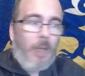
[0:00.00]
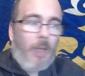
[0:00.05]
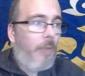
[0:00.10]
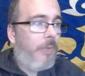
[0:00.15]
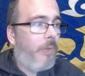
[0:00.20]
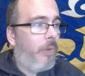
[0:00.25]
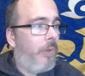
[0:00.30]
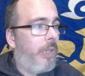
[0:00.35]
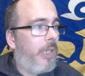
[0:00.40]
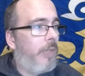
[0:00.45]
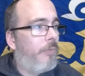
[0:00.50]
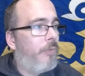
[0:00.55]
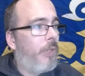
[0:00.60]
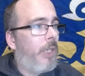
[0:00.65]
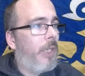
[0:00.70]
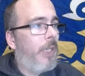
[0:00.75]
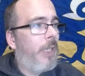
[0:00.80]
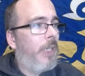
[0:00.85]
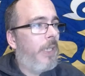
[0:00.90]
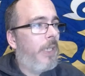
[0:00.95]
I thought
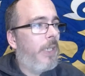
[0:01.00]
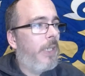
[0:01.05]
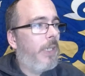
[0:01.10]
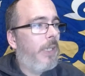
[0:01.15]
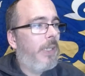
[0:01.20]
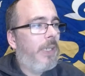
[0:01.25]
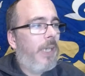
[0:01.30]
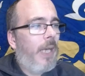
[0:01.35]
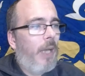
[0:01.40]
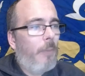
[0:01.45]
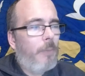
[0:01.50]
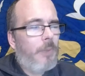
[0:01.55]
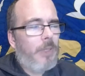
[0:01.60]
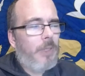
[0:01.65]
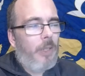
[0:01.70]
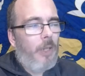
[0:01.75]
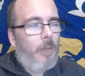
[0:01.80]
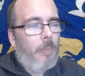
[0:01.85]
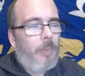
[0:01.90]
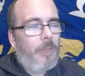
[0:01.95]
he helped
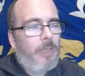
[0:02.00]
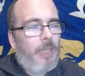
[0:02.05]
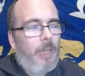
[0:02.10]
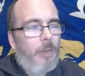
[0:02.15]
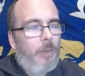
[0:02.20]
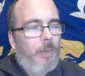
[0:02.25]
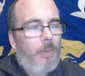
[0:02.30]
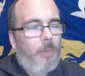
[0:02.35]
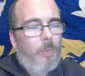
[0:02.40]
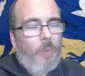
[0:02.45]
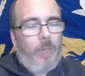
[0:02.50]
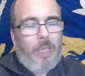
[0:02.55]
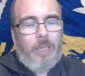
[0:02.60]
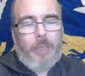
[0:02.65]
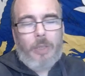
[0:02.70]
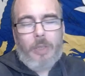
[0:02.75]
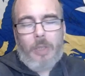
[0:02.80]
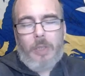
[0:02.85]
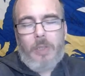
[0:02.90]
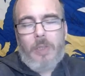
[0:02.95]
Siopis out when he
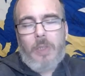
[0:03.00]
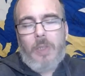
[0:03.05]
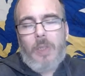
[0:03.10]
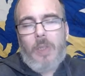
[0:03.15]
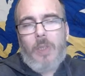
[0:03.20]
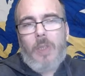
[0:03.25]
could.